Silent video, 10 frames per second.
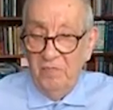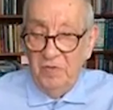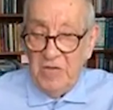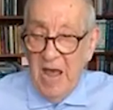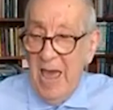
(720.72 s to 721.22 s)

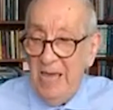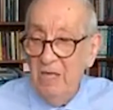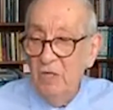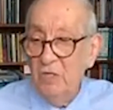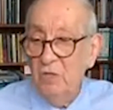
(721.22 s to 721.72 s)

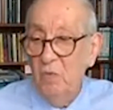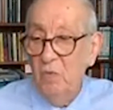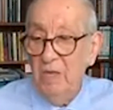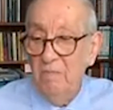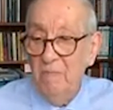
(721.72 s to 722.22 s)
dies, and we
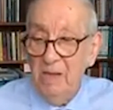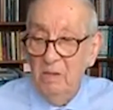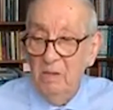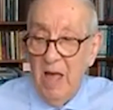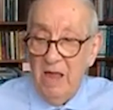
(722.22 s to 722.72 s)
can make a
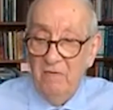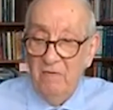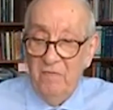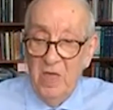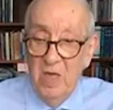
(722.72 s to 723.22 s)
lot
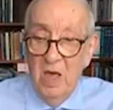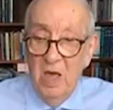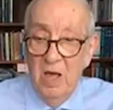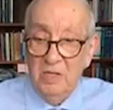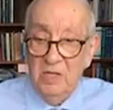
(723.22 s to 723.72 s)
of
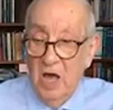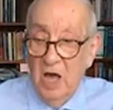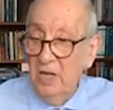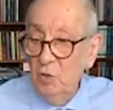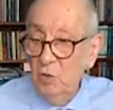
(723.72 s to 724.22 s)

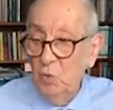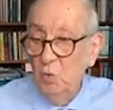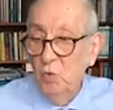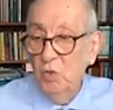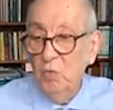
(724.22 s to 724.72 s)
cutting
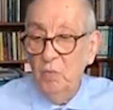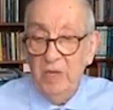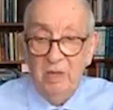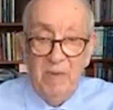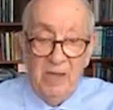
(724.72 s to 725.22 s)
tools. We
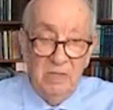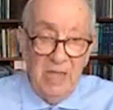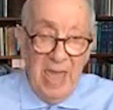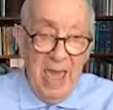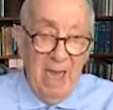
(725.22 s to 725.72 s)
can make
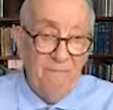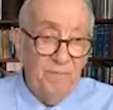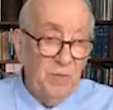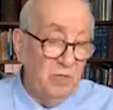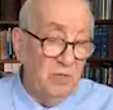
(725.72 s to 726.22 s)

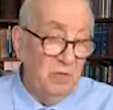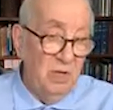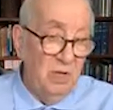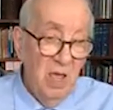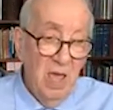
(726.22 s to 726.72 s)
taps
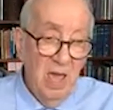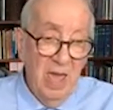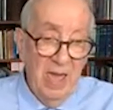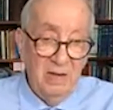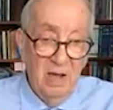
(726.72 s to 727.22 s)

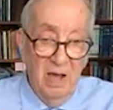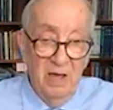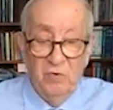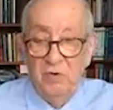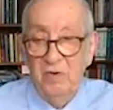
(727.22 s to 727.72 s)
and
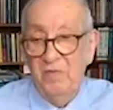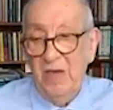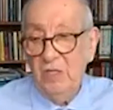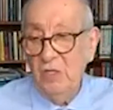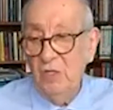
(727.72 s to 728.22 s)
other
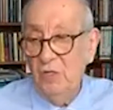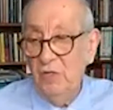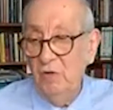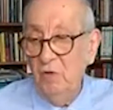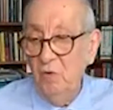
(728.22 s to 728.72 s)
devices that
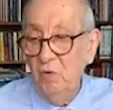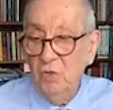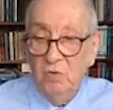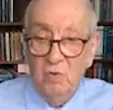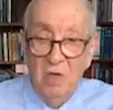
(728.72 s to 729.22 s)
are used
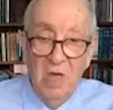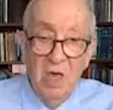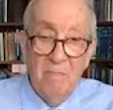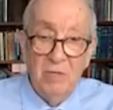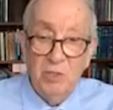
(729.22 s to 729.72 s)
to
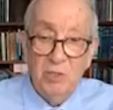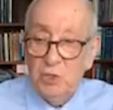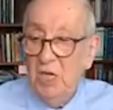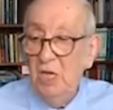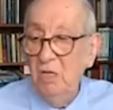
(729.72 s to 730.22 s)

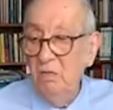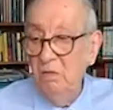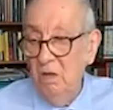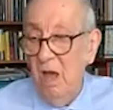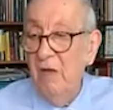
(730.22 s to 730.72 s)
machine
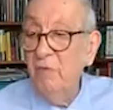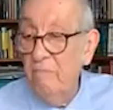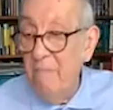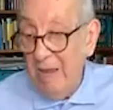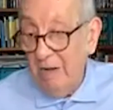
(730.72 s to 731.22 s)
other
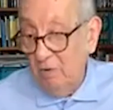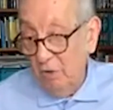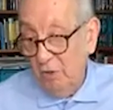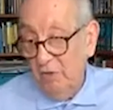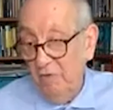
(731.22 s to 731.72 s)

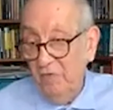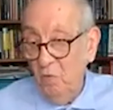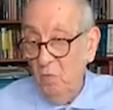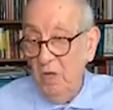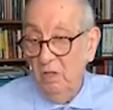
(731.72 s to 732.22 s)
metals, if you
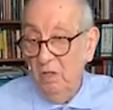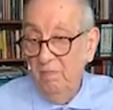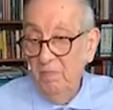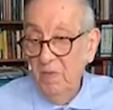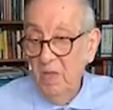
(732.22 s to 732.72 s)
will.
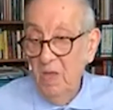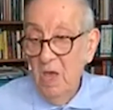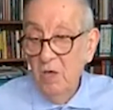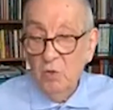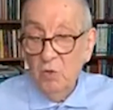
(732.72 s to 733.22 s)

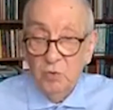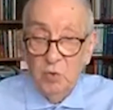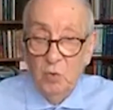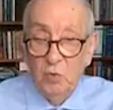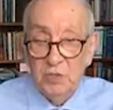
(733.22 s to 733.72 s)
So
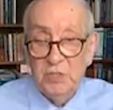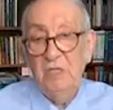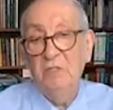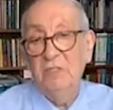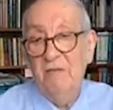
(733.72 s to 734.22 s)
tool
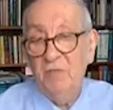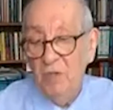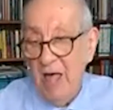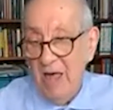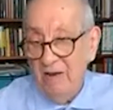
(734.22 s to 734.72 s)
steels have a
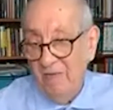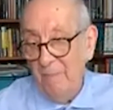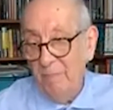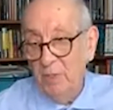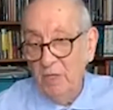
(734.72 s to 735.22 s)
lot of
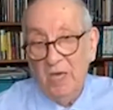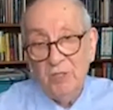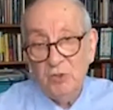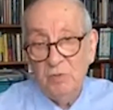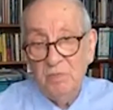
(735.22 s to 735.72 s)
application.